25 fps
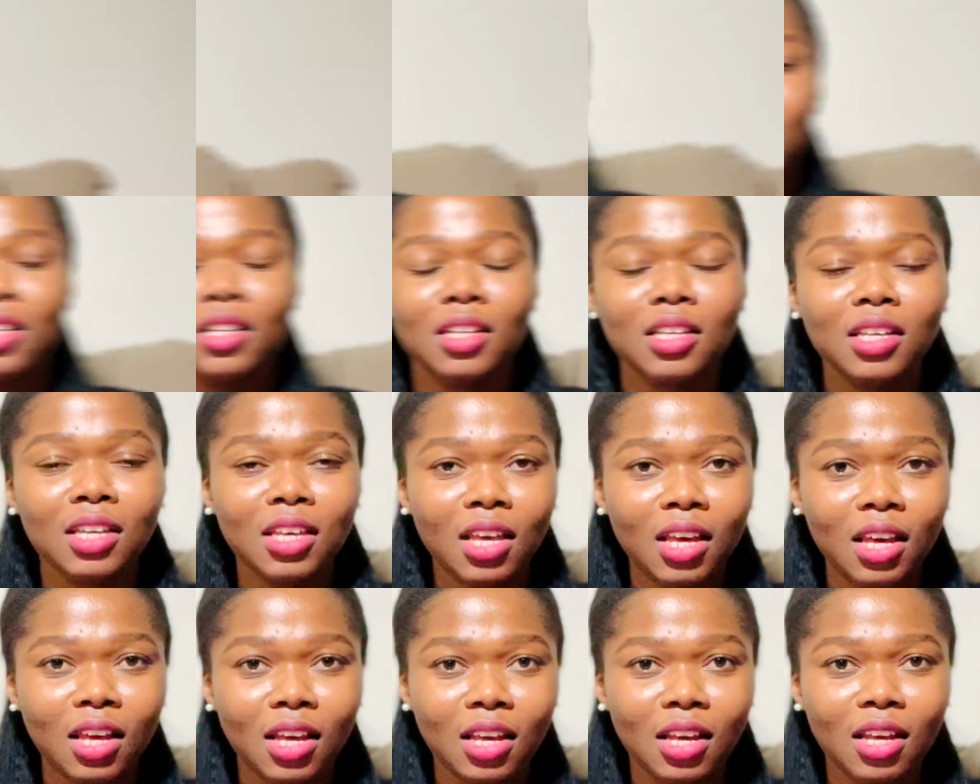The
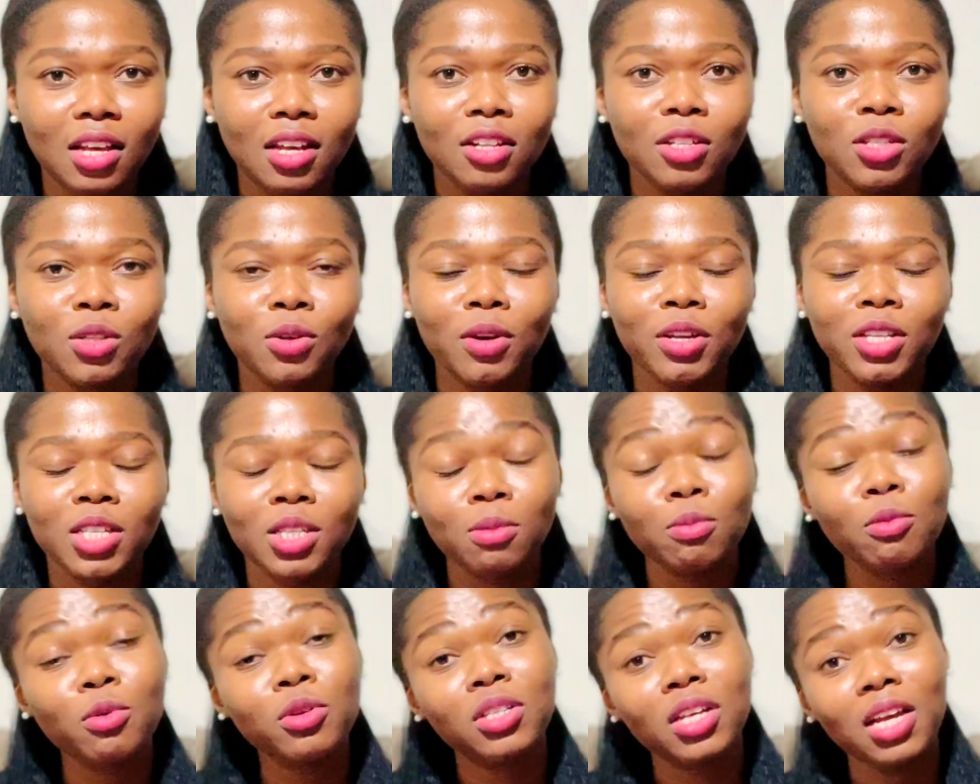key to a
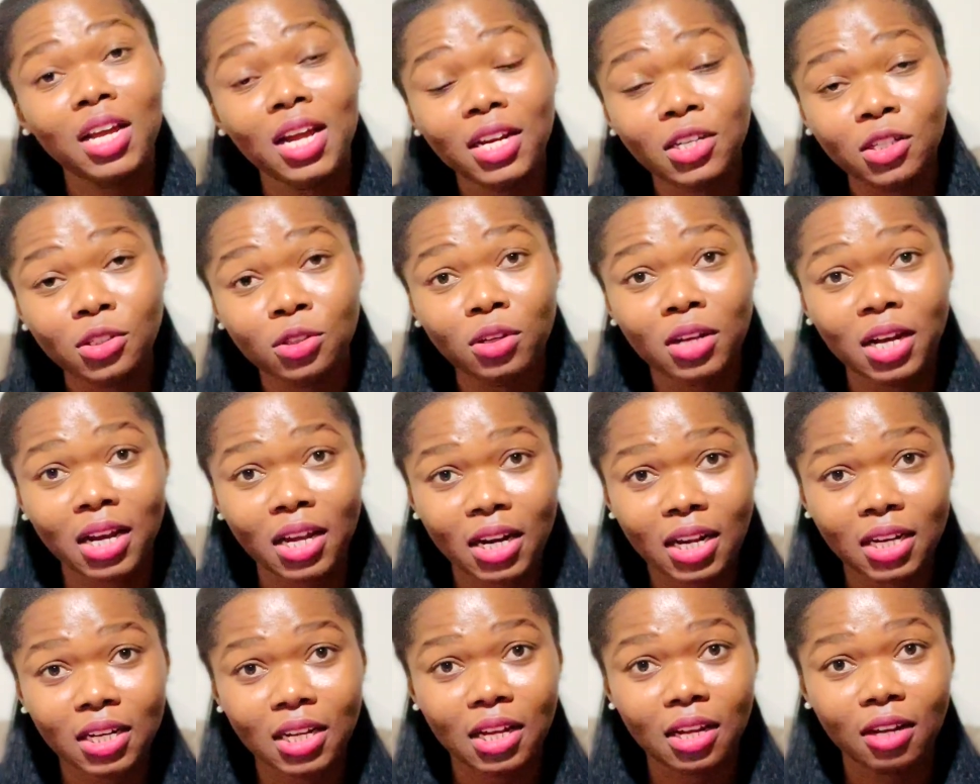smooth entry to
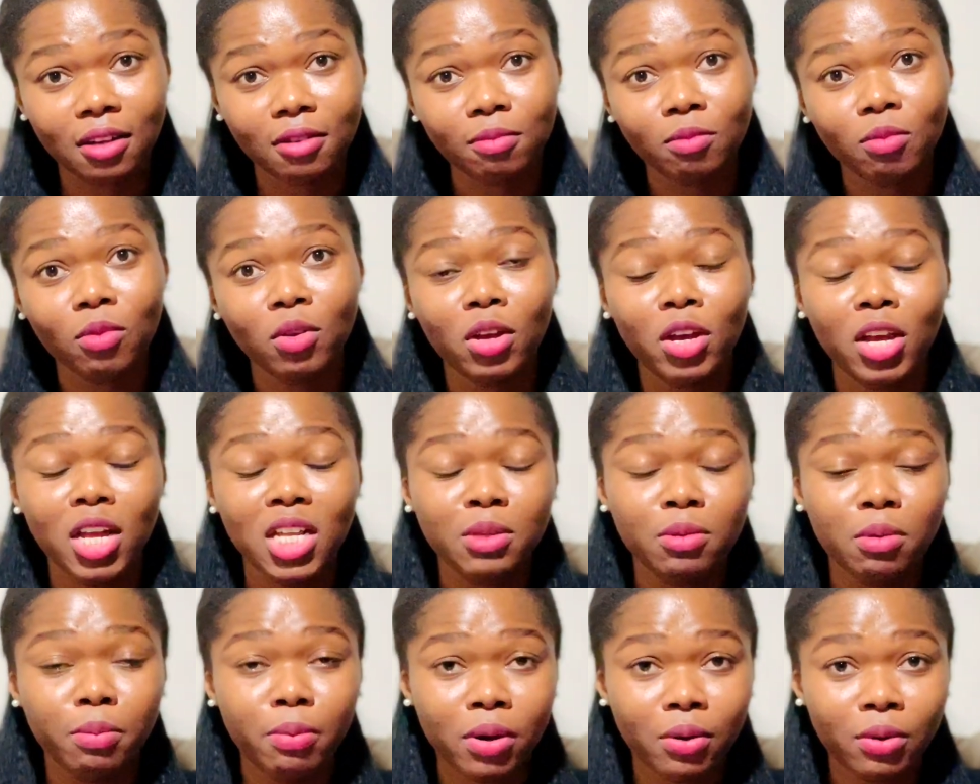Canada is
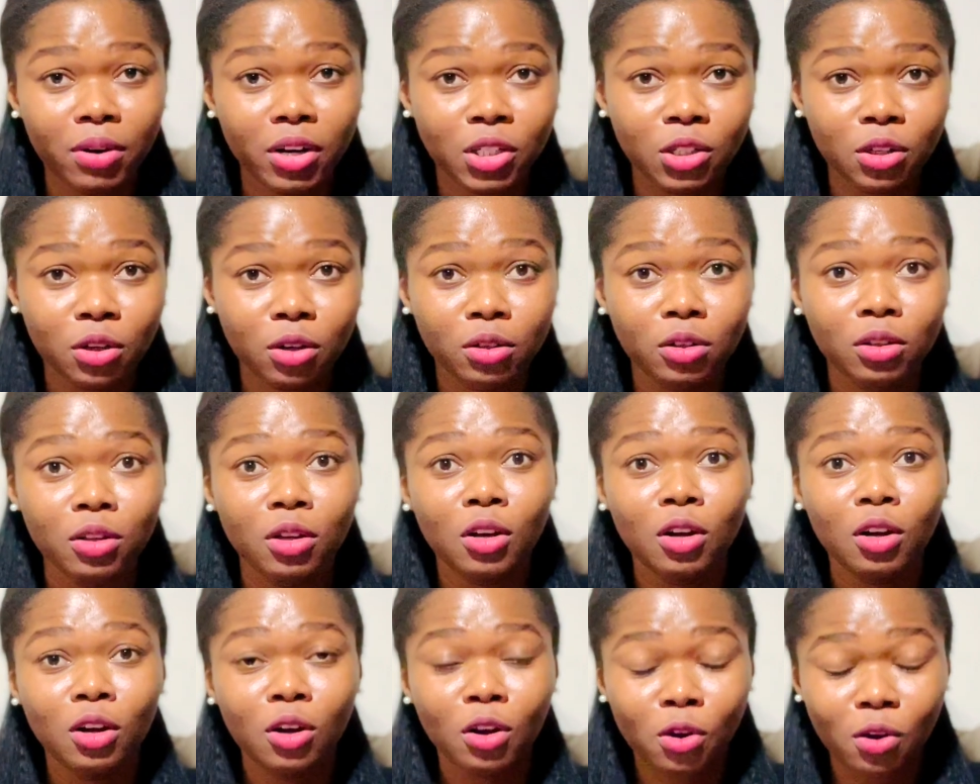preparation,
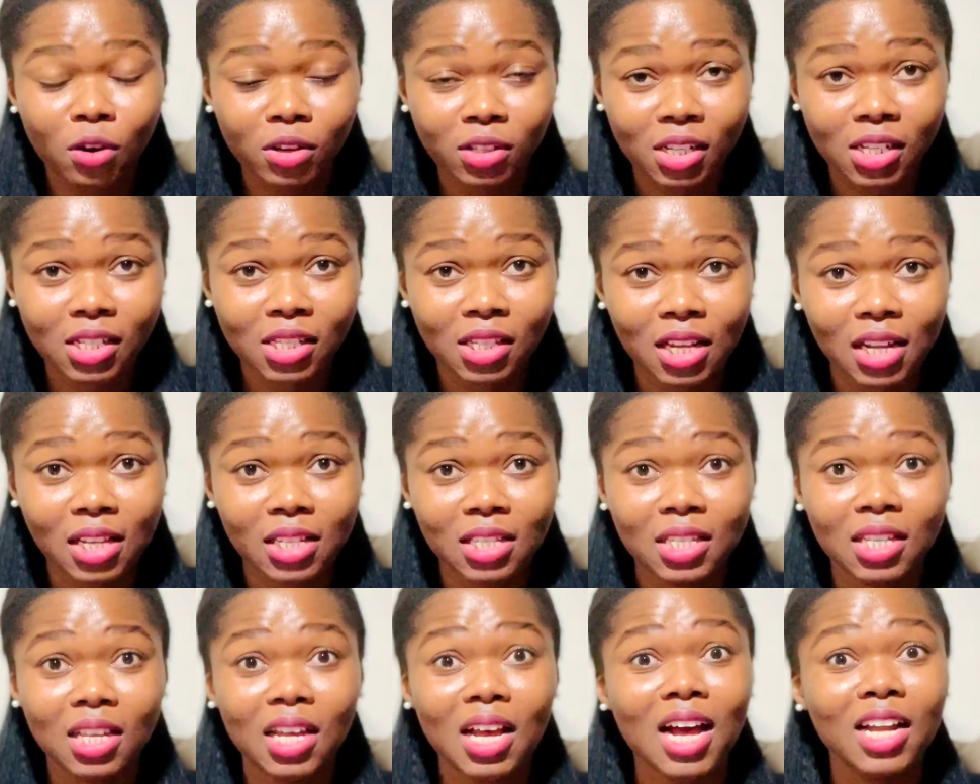
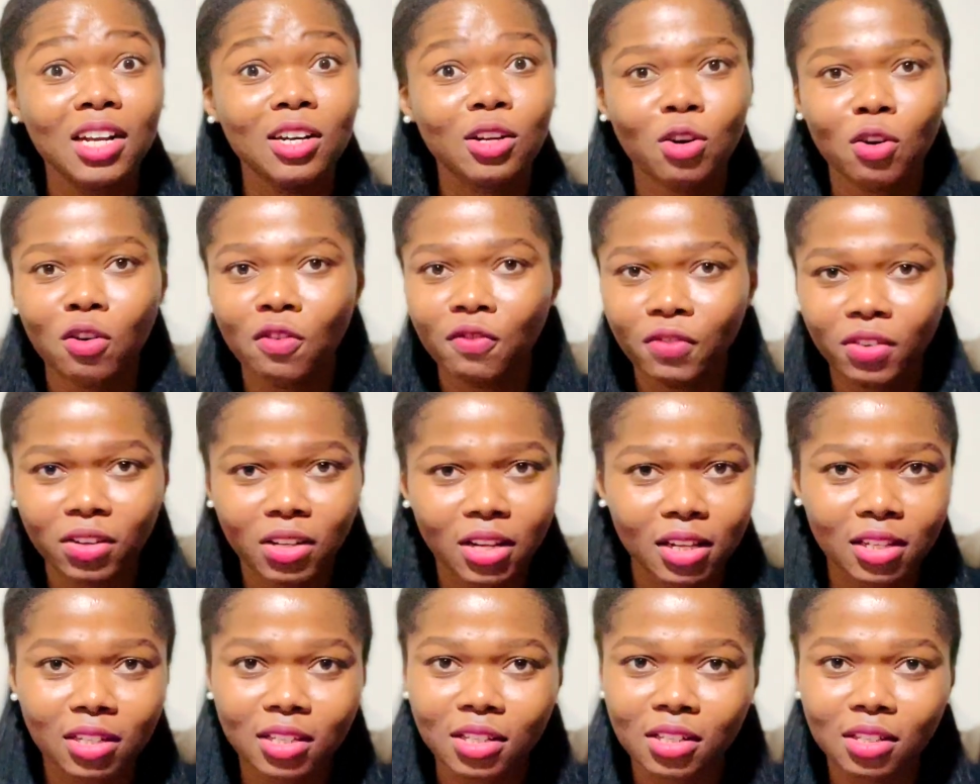consistency, and
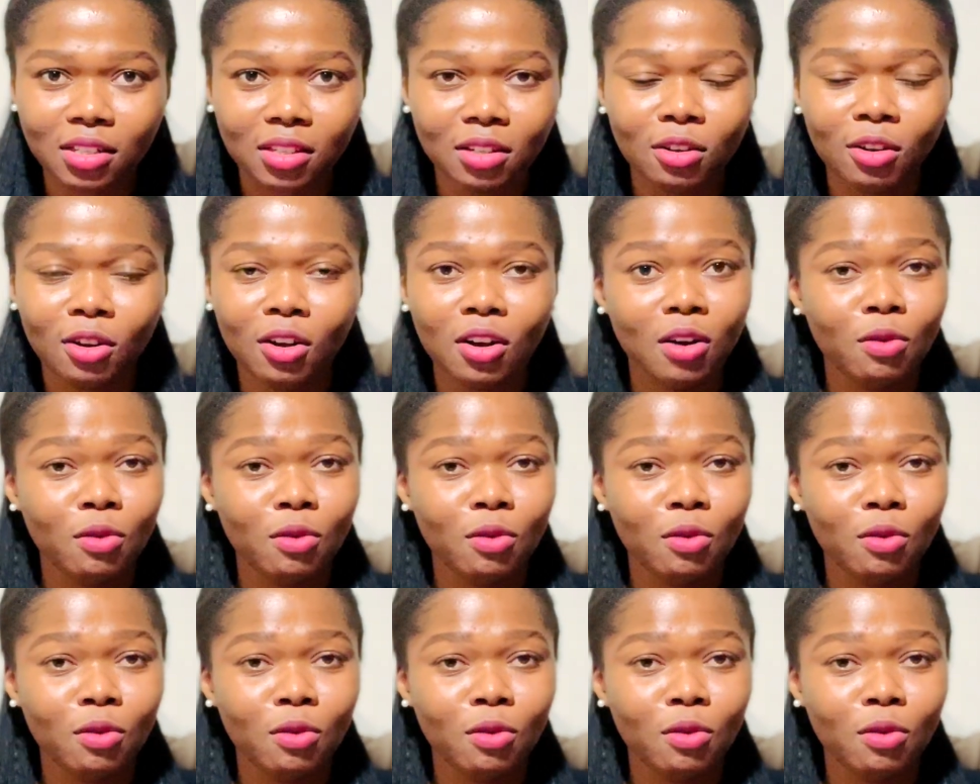confidence.